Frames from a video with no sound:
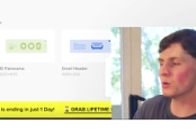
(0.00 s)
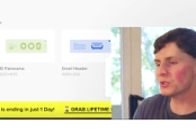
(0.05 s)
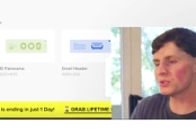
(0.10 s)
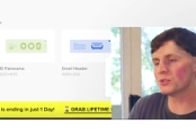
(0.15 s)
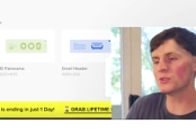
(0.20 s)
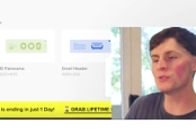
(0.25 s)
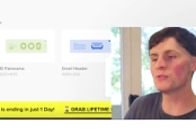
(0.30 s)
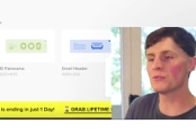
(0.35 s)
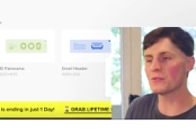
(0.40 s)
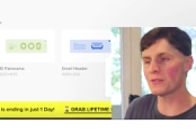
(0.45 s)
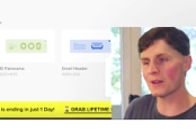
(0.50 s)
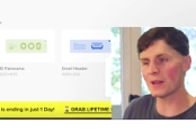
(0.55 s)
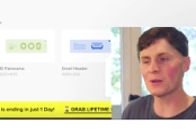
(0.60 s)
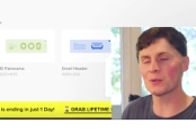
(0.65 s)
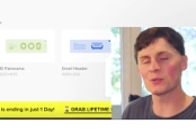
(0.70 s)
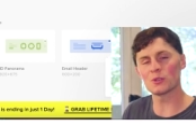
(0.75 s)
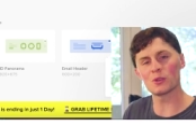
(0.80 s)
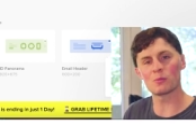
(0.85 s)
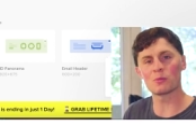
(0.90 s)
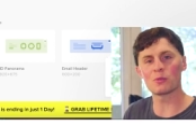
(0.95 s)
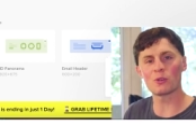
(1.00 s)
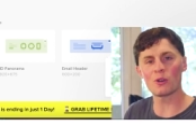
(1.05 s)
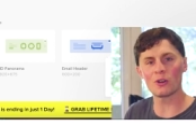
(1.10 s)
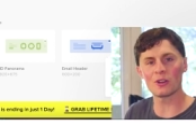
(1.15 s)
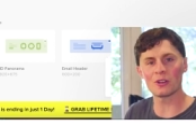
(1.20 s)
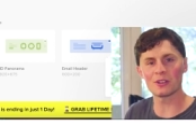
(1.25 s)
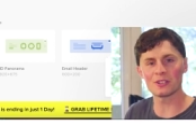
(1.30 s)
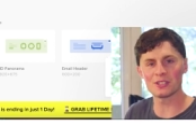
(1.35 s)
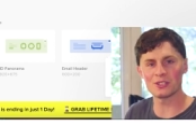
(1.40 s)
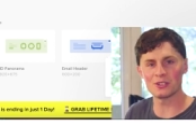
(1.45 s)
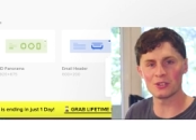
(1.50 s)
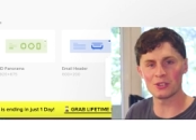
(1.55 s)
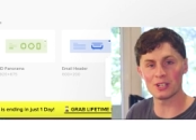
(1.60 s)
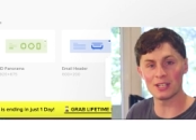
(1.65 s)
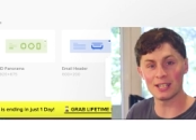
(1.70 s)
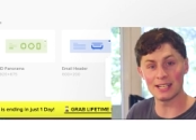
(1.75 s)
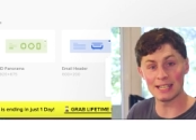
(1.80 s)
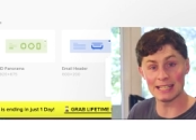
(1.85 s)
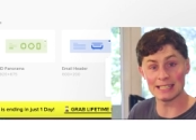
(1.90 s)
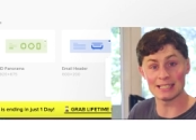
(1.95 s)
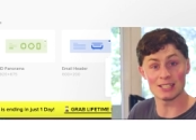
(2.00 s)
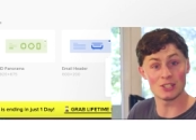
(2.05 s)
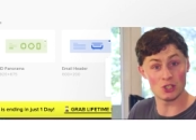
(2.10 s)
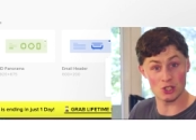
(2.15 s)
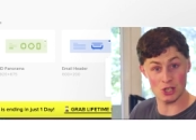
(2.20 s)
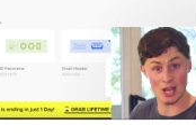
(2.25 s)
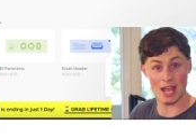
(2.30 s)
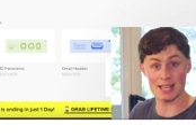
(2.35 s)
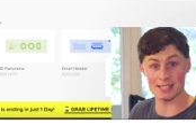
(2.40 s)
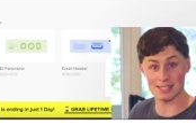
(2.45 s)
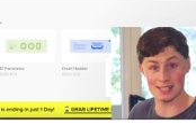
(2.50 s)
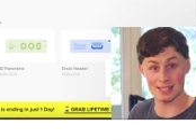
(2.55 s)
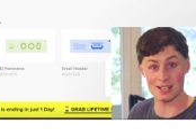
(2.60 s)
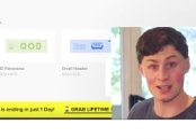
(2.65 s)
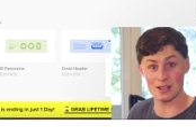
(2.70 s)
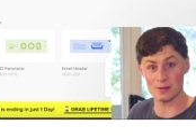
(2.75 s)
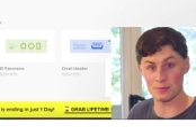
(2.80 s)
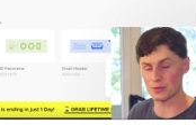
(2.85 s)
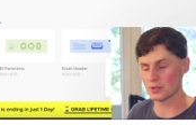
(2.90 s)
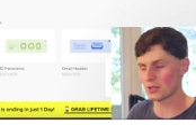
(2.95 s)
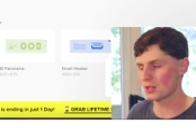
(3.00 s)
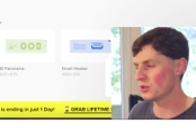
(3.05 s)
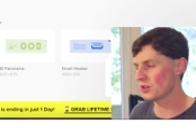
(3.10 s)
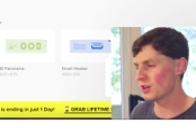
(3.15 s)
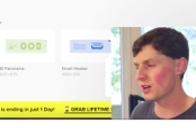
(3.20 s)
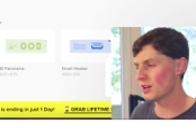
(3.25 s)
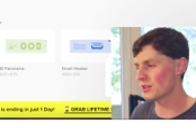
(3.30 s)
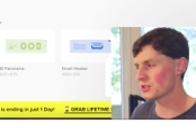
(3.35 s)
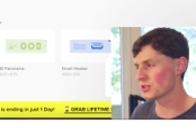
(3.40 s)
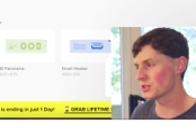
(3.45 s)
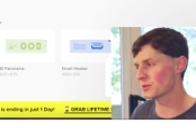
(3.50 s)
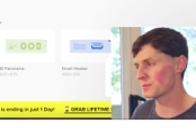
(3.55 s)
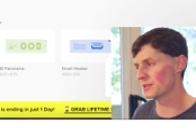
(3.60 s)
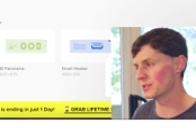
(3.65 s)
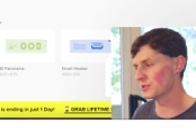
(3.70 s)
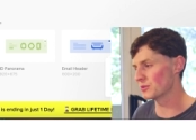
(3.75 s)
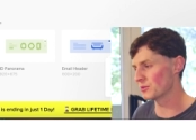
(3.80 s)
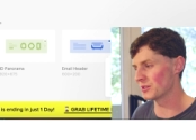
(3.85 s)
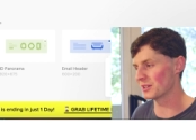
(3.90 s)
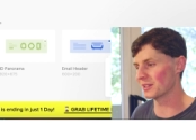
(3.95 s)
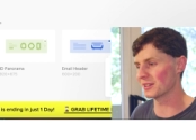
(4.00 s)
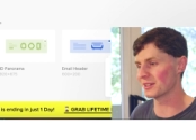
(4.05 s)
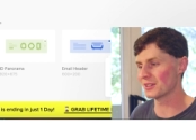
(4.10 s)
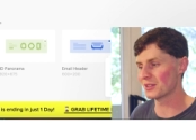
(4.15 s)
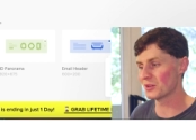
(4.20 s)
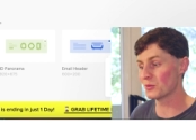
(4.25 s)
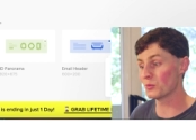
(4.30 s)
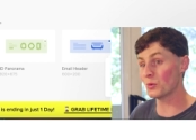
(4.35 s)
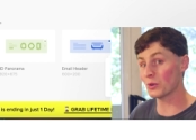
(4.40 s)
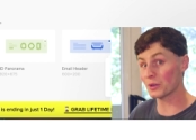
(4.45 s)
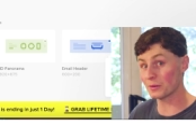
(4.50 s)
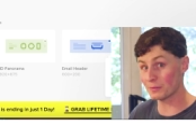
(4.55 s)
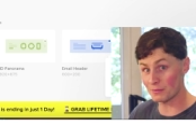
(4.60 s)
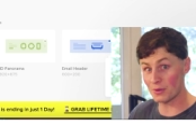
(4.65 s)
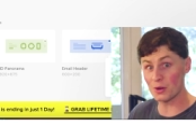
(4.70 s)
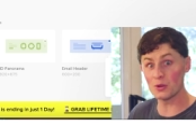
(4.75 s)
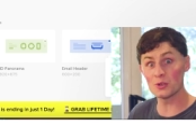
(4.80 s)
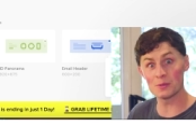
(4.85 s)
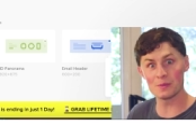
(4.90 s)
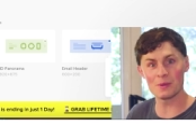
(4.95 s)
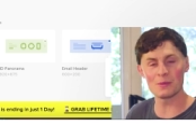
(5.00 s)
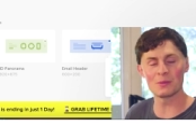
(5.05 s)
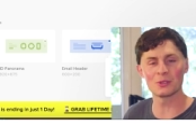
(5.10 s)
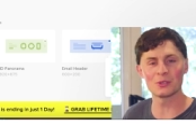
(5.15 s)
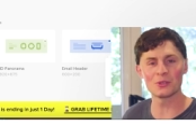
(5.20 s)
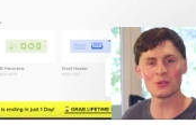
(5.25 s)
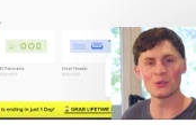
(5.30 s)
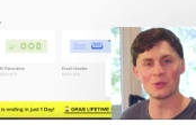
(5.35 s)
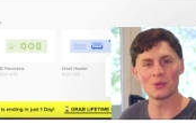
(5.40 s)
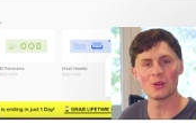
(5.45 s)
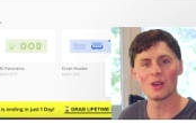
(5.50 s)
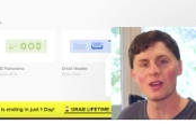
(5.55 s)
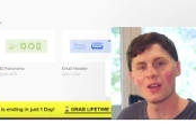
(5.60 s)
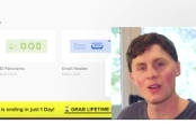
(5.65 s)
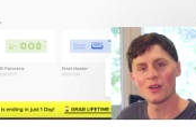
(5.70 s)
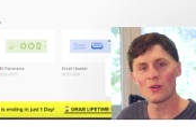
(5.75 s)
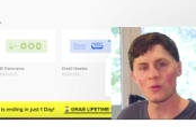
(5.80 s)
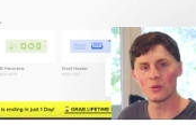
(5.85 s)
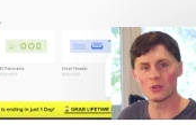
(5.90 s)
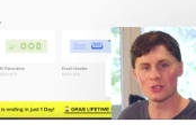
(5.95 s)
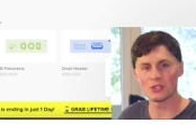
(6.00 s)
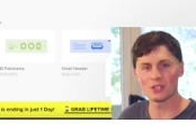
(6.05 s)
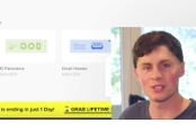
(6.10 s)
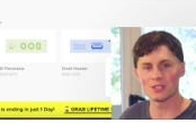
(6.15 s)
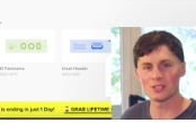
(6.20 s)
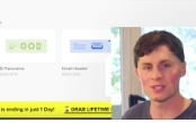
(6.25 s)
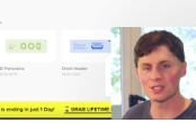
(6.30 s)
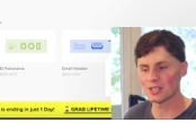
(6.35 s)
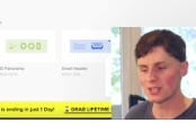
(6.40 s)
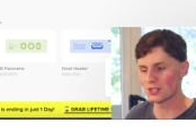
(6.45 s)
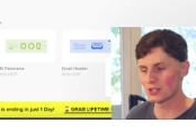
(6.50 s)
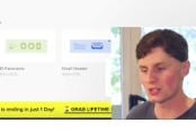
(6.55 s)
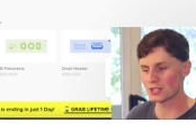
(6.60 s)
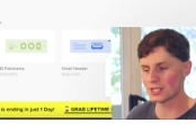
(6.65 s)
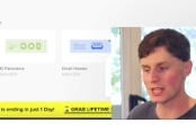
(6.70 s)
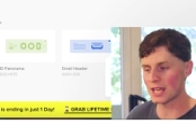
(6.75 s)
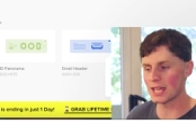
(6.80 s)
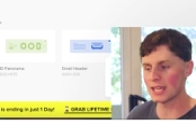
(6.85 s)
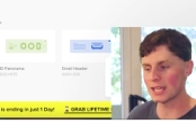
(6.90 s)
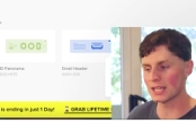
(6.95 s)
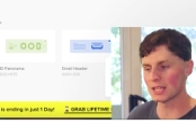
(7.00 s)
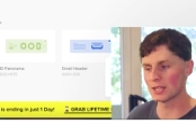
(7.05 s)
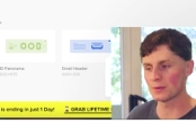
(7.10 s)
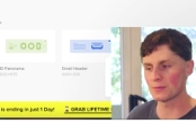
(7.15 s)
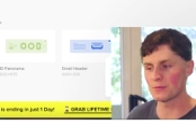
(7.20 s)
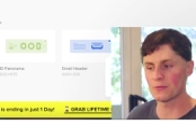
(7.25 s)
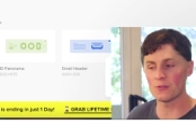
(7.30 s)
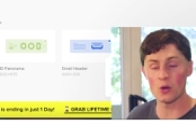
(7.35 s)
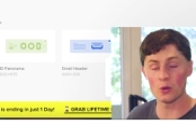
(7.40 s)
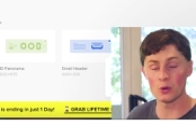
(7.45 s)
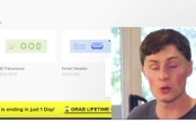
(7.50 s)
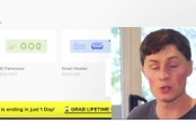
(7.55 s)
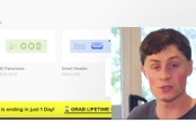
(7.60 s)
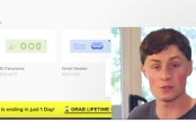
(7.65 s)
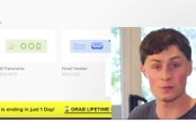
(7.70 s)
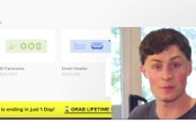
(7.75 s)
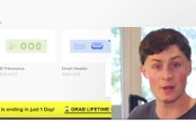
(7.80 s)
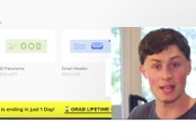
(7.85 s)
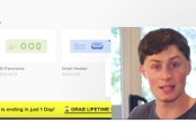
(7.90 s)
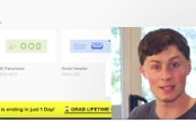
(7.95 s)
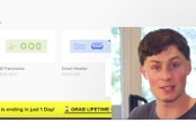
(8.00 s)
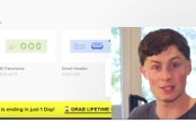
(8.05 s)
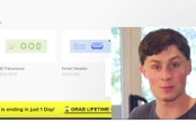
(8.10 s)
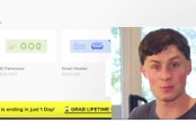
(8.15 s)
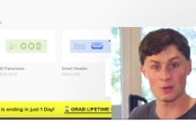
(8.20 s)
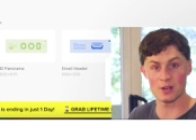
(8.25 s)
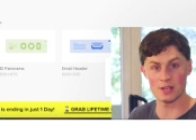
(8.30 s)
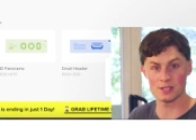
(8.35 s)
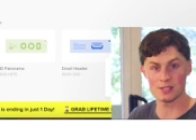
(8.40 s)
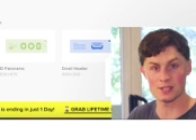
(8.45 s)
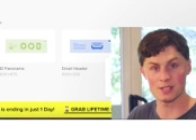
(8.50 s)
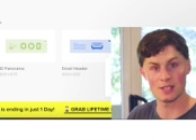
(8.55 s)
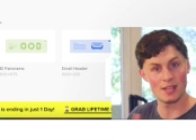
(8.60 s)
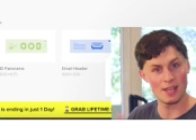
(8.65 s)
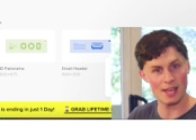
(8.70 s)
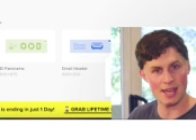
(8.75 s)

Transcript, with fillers: once you've found your product, you're gonna need to jazz it up. You can't just be doing what most people do, which is just taking the photos from AliExpress